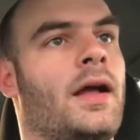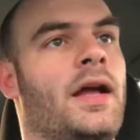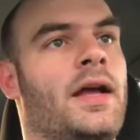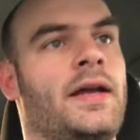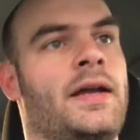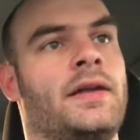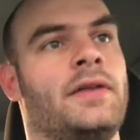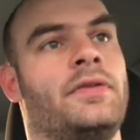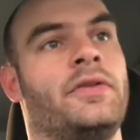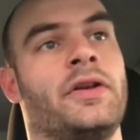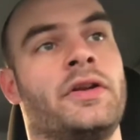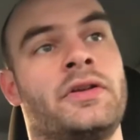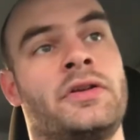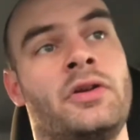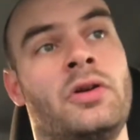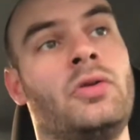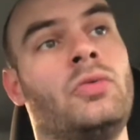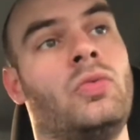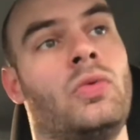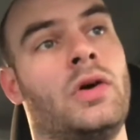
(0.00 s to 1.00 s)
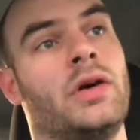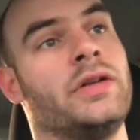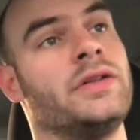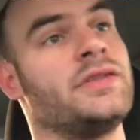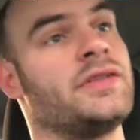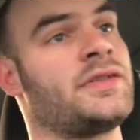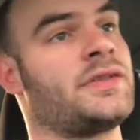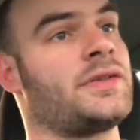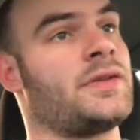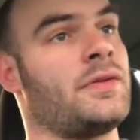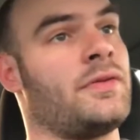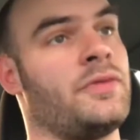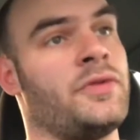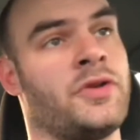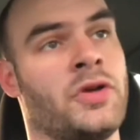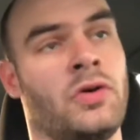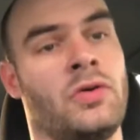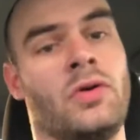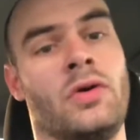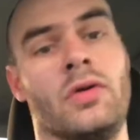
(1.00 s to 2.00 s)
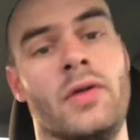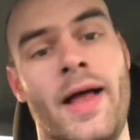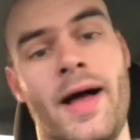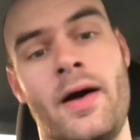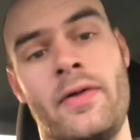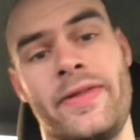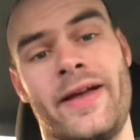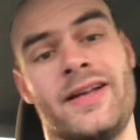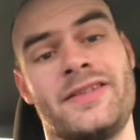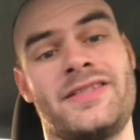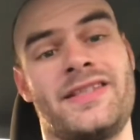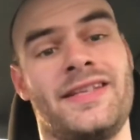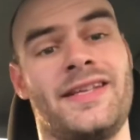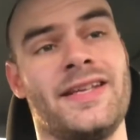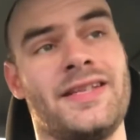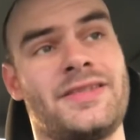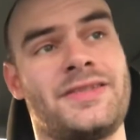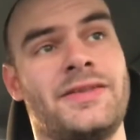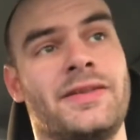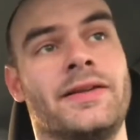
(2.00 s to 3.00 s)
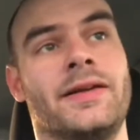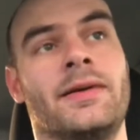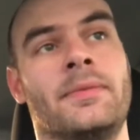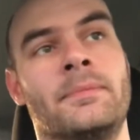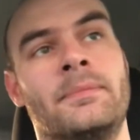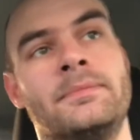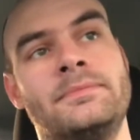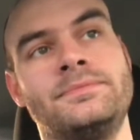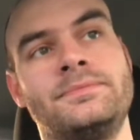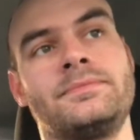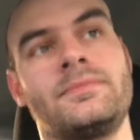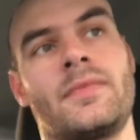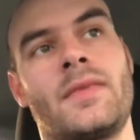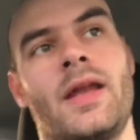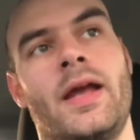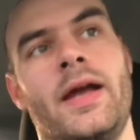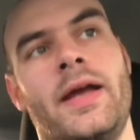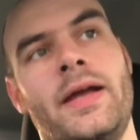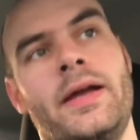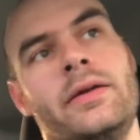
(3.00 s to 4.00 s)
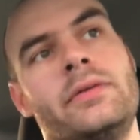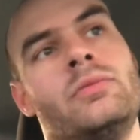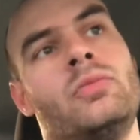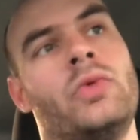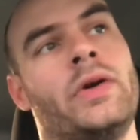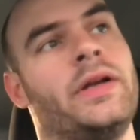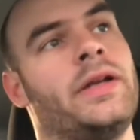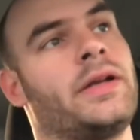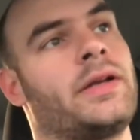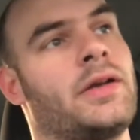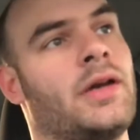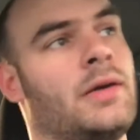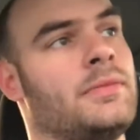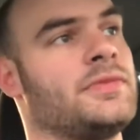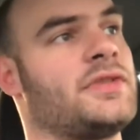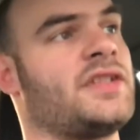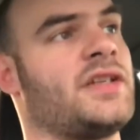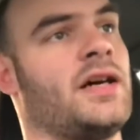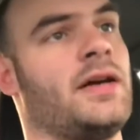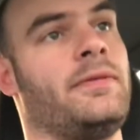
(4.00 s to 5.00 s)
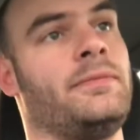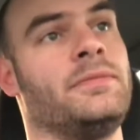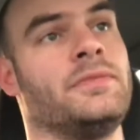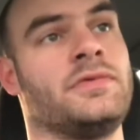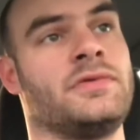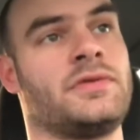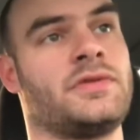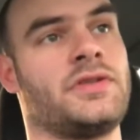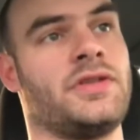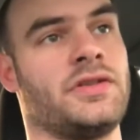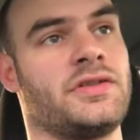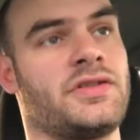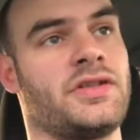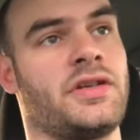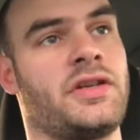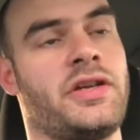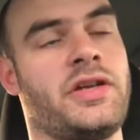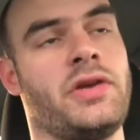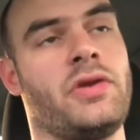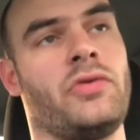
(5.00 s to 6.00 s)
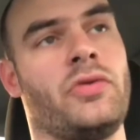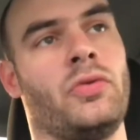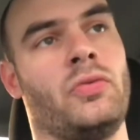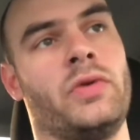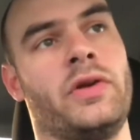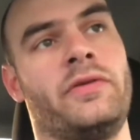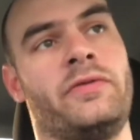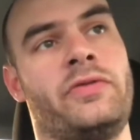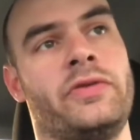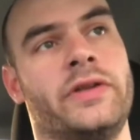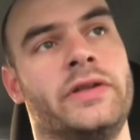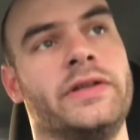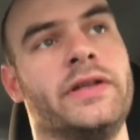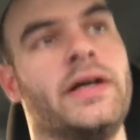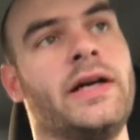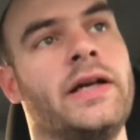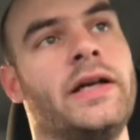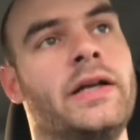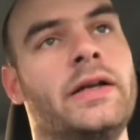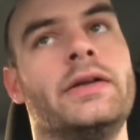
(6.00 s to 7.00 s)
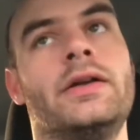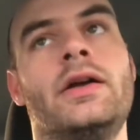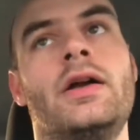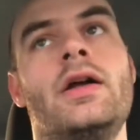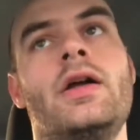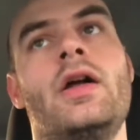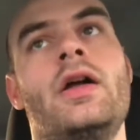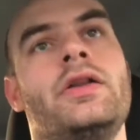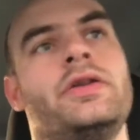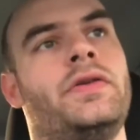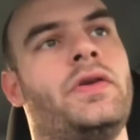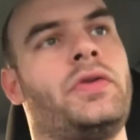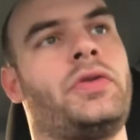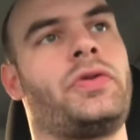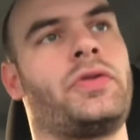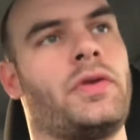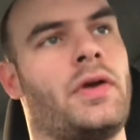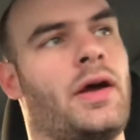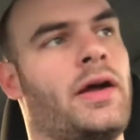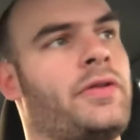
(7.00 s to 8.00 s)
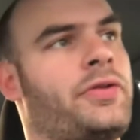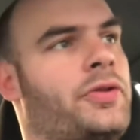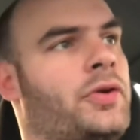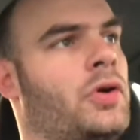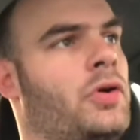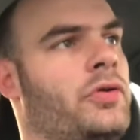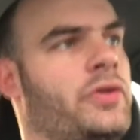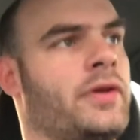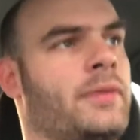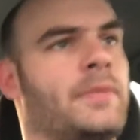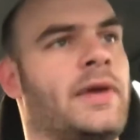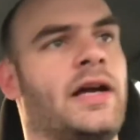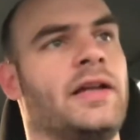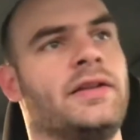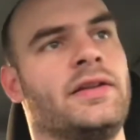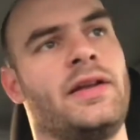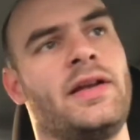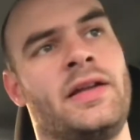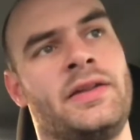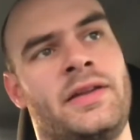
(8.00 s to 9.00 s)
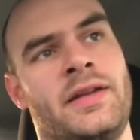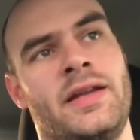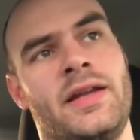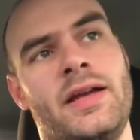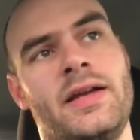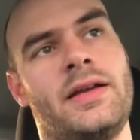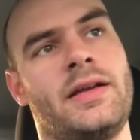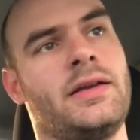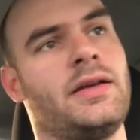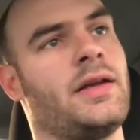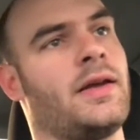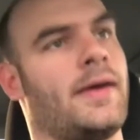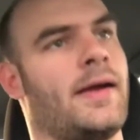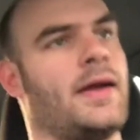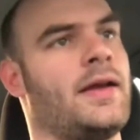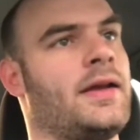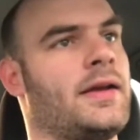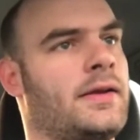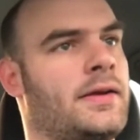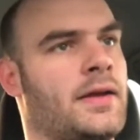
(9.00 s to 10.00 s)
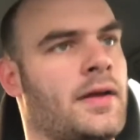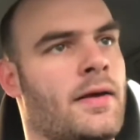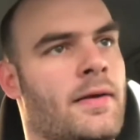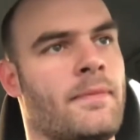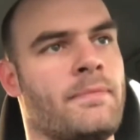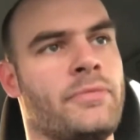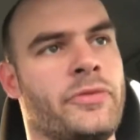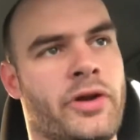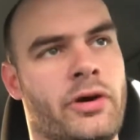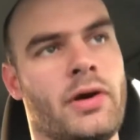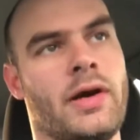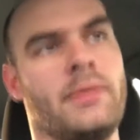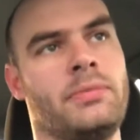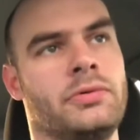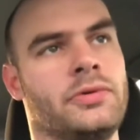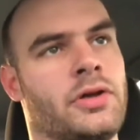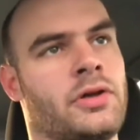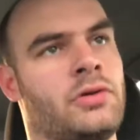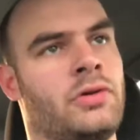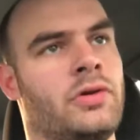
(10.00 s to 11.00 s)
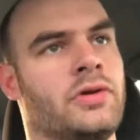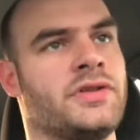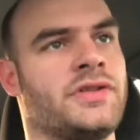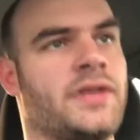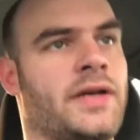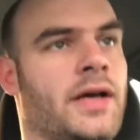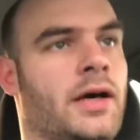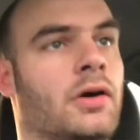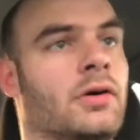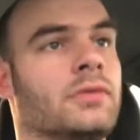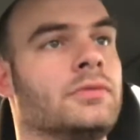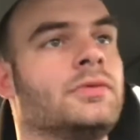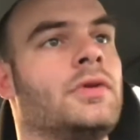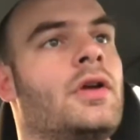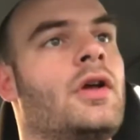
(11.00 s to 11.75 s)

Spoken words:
And the good ones don't allow that to get to them. And when it comes time to secure the win for the night, I throw them at the end, and they're able to close it out.